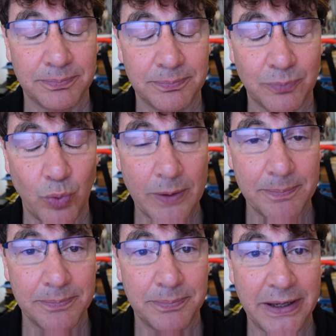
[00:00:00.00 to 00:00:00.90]

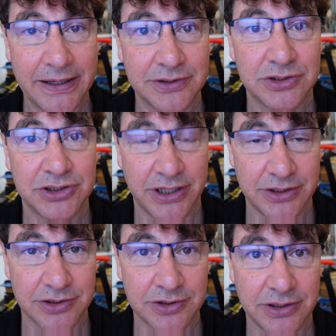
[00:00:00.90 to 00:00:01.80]
web page
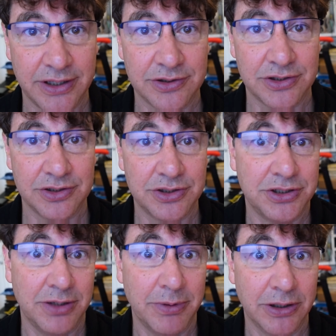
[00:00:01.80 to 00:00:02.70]
changes, and since
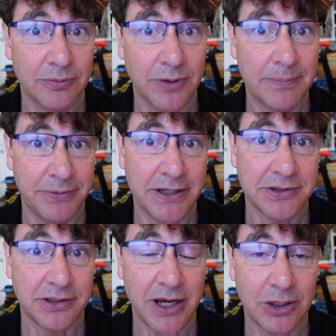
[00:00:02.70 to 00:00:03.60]
Gmail updates
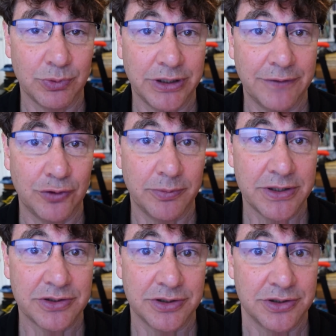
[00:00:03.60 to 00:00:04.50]
the title when you have new
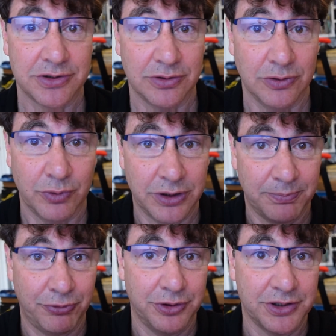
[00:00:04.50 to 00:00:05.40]
messages, with the
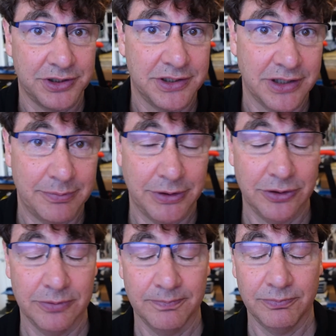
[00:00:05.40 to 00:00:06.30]
parentheses, how
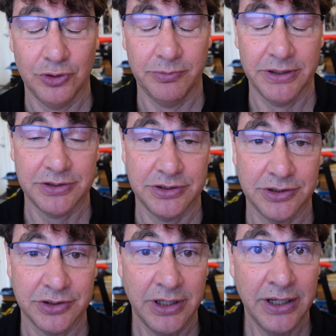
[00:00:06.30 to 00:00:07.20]
many new
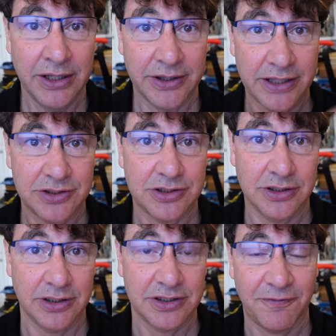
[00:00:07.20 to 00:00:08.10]
messages, that
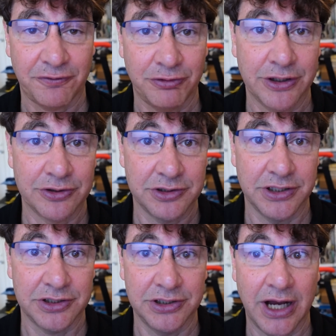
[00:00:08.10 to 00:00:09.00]
triggers
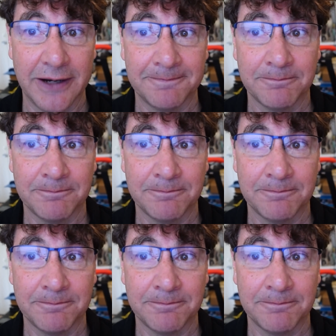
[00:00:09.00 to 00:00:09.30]
this dot.